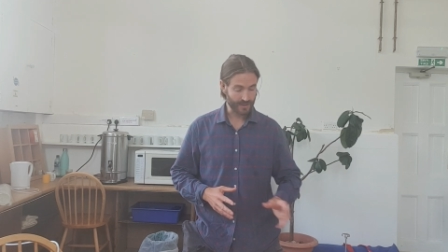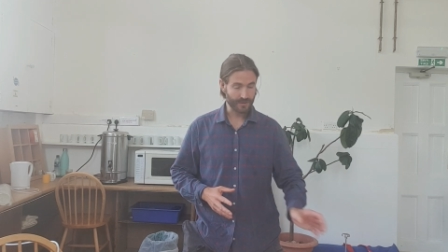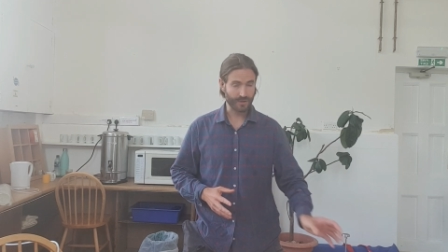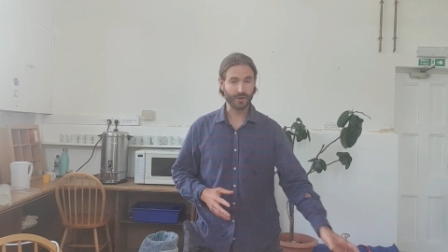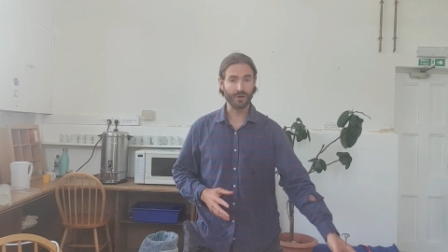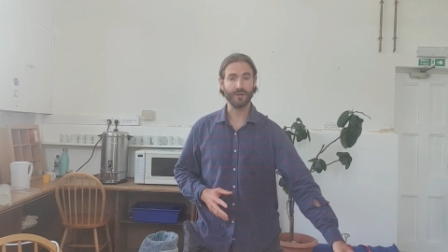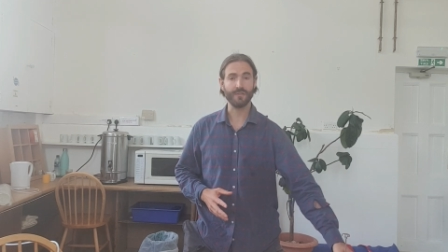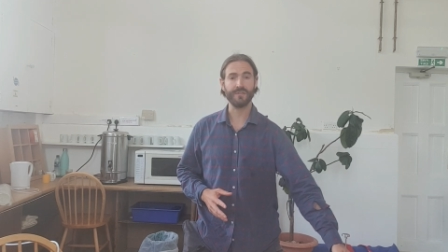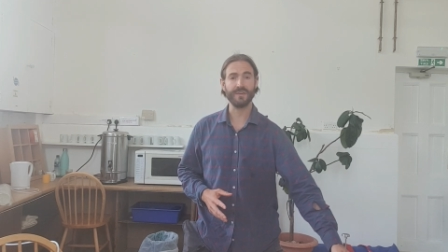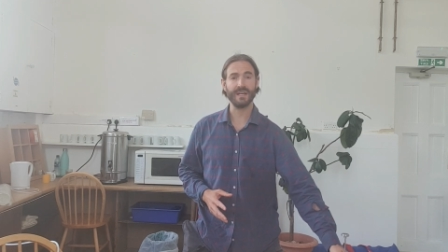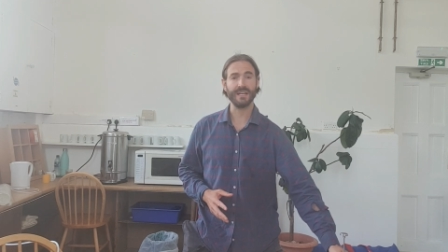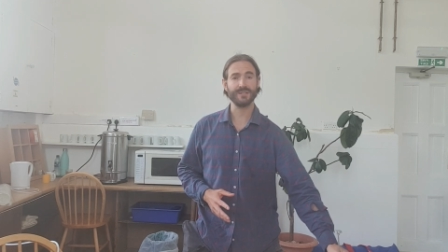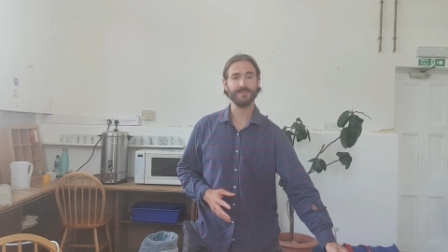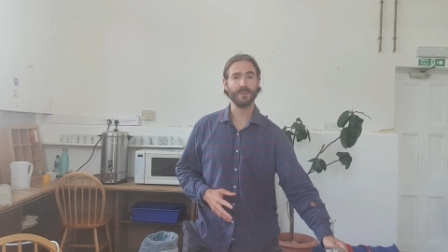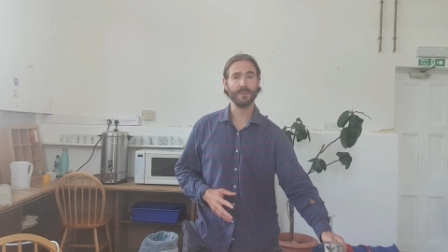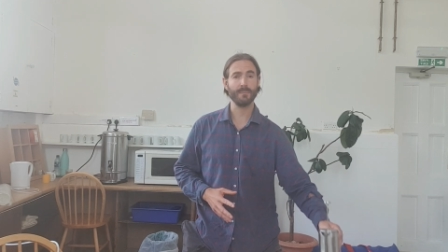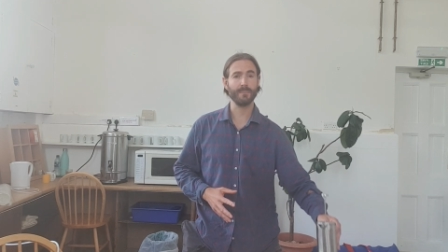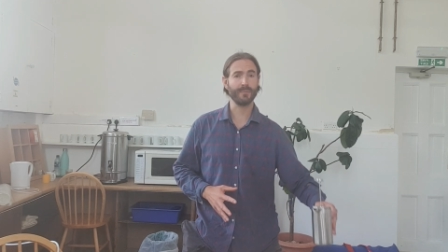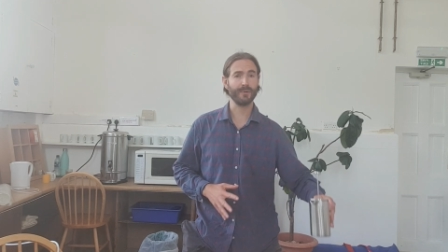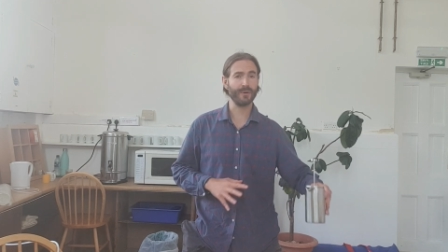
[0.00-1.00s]
The coffee has
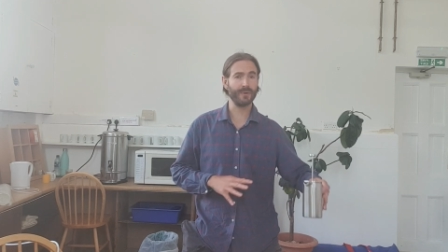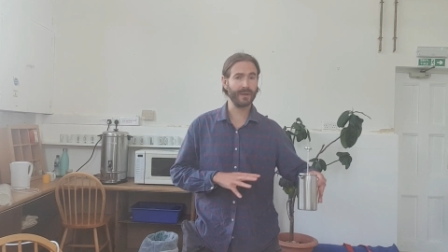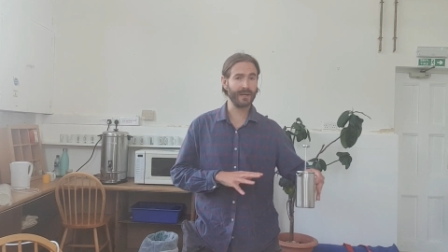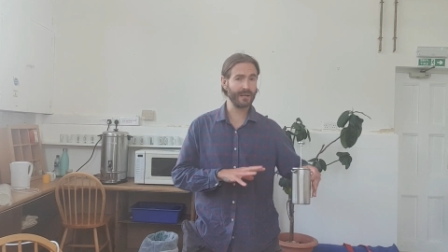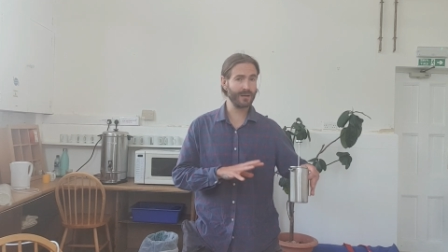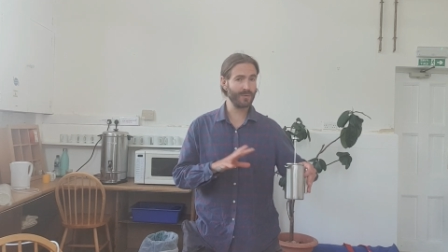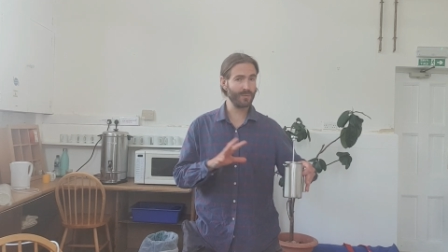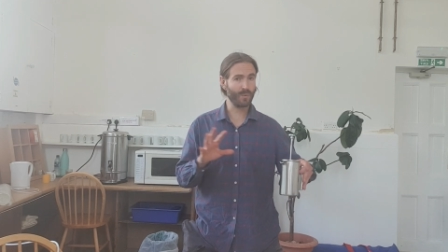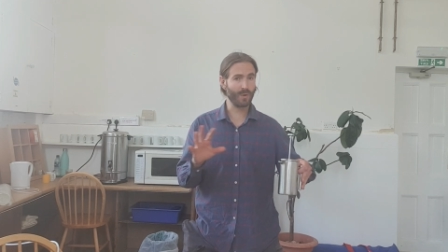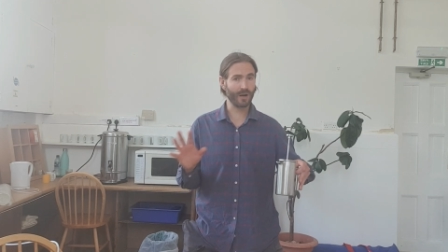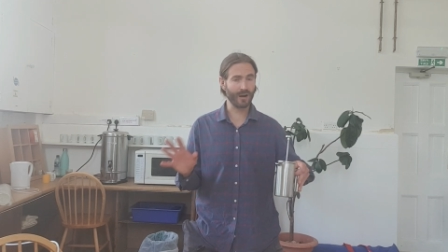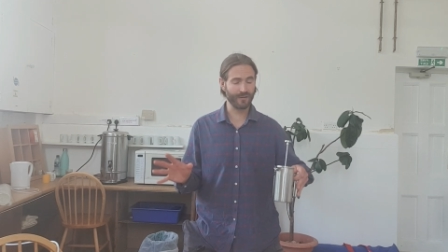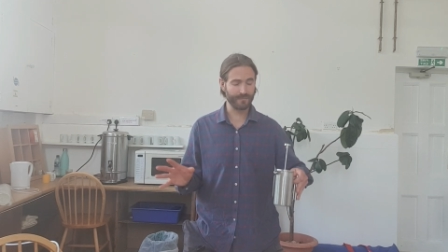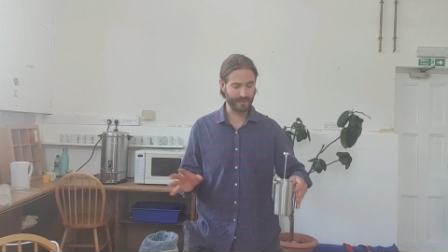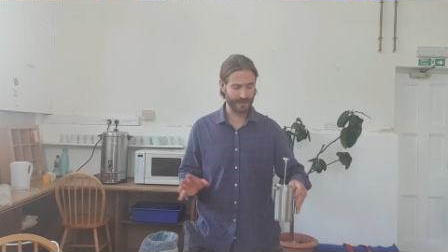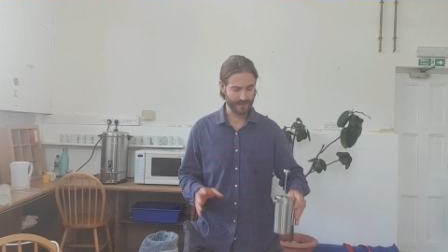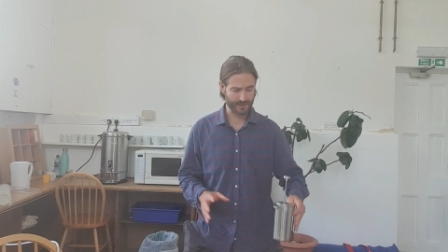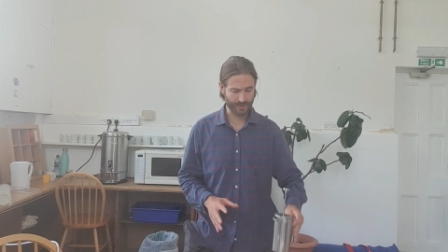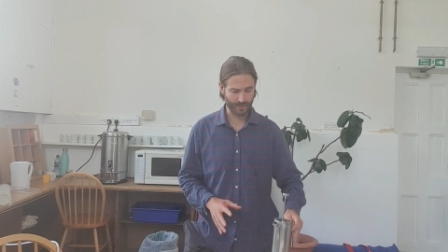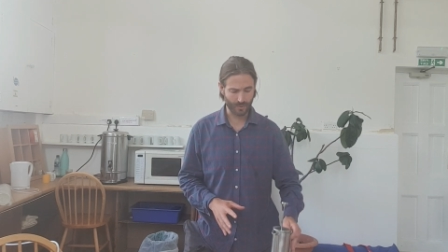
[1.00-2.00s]
been brewing while I've
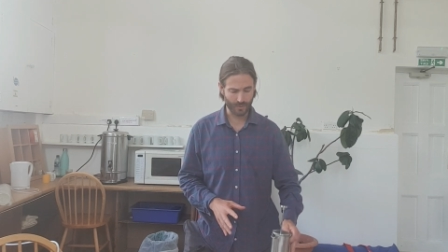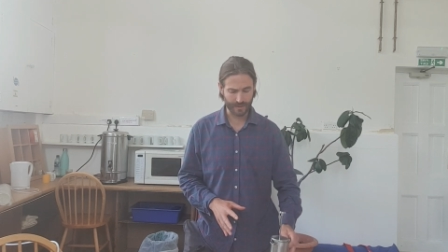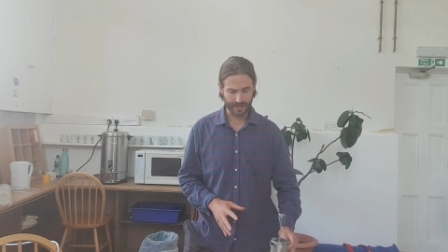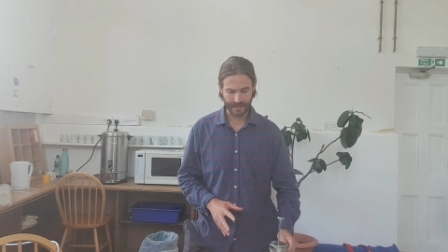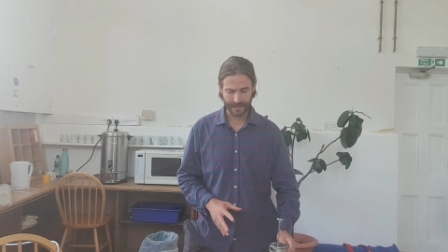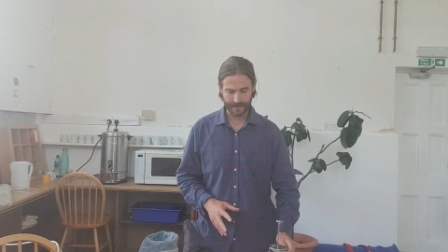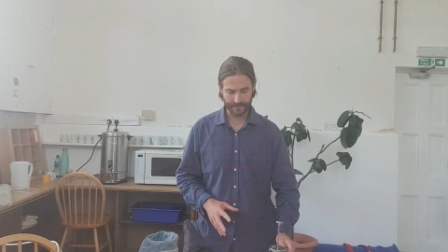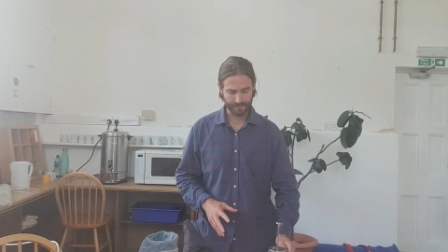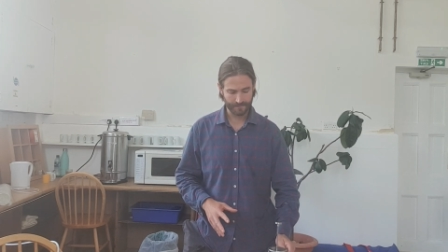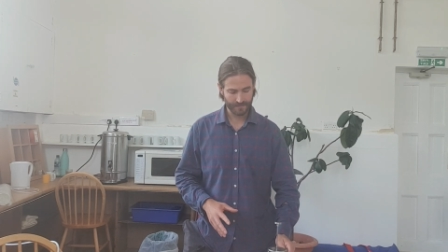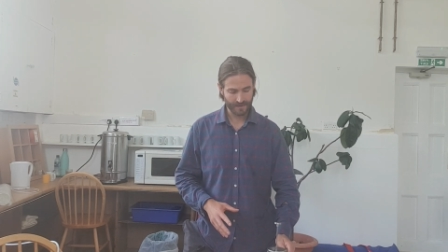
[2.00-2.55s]
been talking.